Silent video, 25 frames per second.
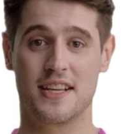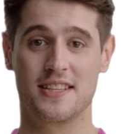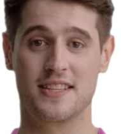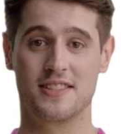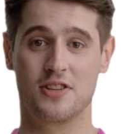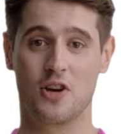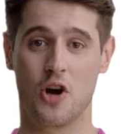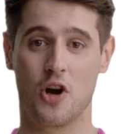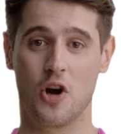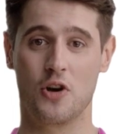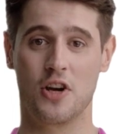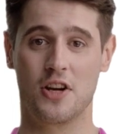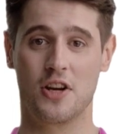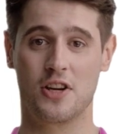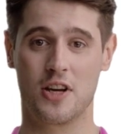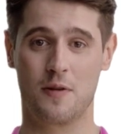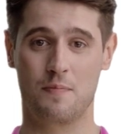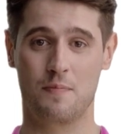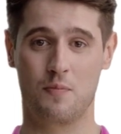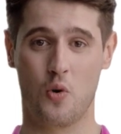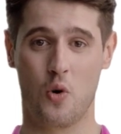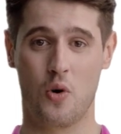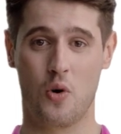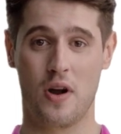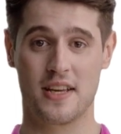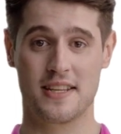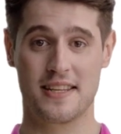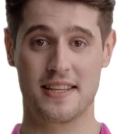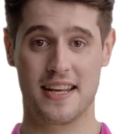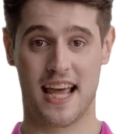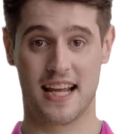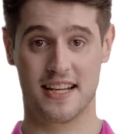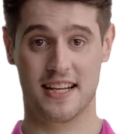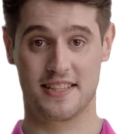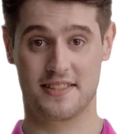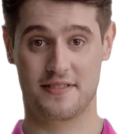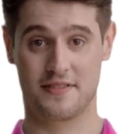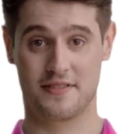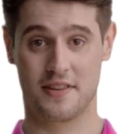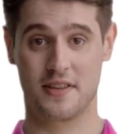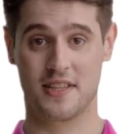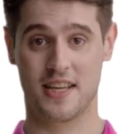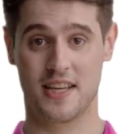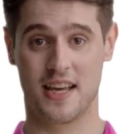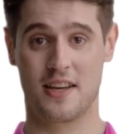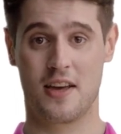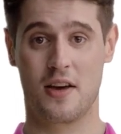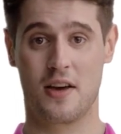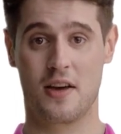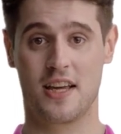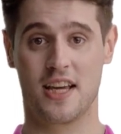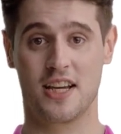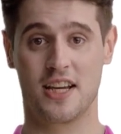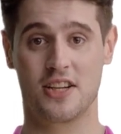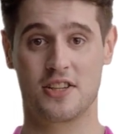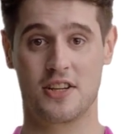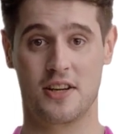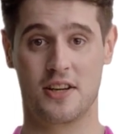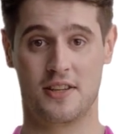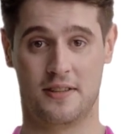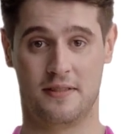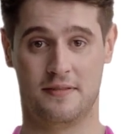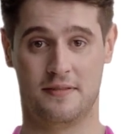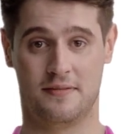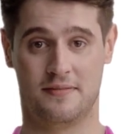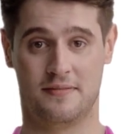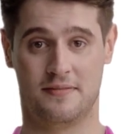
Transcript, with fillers: is longer and more intense than the inhalation.